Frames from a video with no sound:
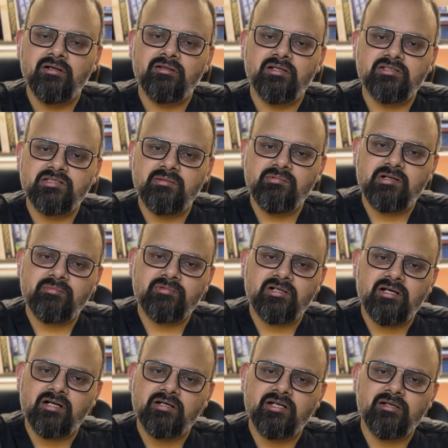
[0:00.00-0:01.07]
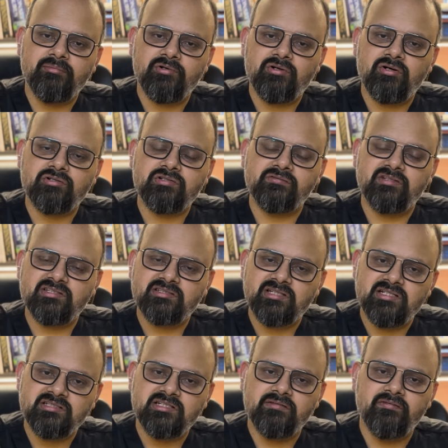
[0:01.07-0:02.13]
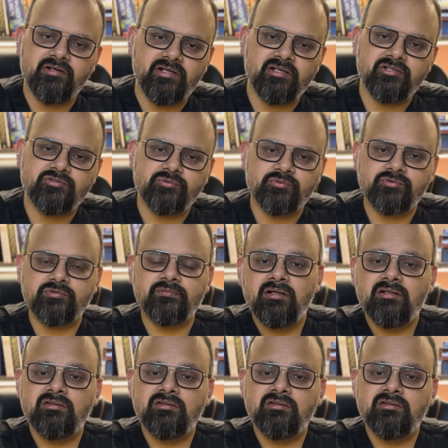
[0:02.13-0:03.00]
The symptoms are occurring because of the sensitivity issues.